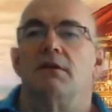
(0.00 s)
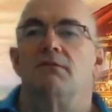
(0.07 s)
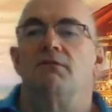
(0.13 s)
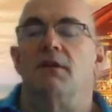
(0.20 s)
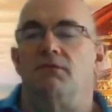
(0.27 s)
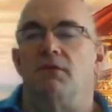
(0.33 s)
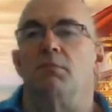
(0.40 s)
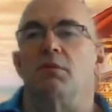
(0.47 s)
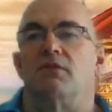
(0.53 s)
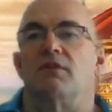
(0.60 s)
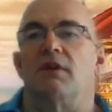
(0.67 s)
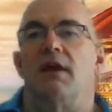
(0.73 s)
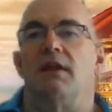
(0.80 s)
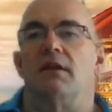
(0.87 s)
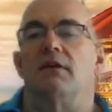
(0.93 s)

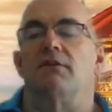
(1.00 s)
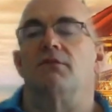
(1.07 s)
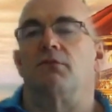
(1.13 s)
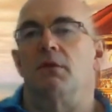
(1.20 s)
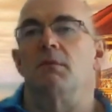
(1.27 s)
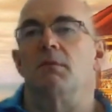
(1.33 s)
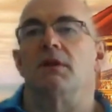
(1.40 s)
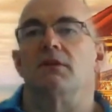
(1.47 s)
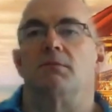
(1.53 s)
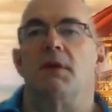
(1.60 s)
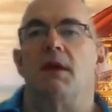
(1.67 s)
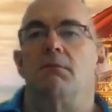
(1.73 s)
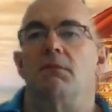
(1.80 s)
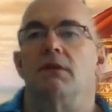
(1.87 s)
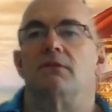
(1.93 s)
50% of 3 months
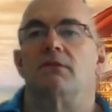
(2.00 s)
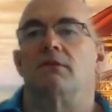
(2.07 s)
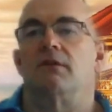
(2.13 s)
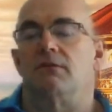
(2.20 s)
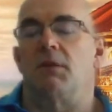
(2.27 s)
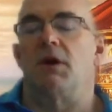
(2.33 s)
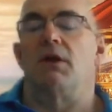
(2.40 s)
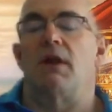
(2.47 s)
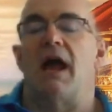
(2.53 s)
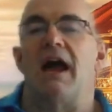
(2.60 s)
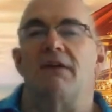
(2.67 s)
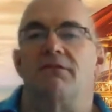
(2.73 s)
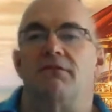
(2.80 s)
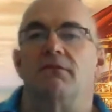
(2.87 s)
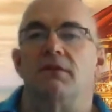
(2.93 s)
payments, because about
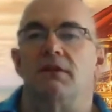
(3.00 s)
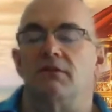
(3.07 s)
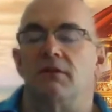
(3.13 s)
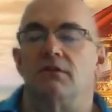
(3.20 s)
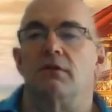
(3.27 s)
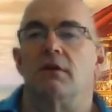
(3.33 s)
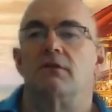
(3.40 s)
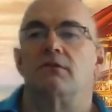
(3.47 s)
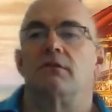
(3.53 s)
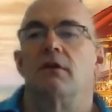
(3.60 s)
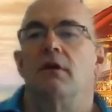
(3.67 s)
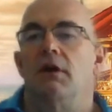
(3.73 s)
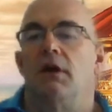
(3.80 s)
half of it is interest.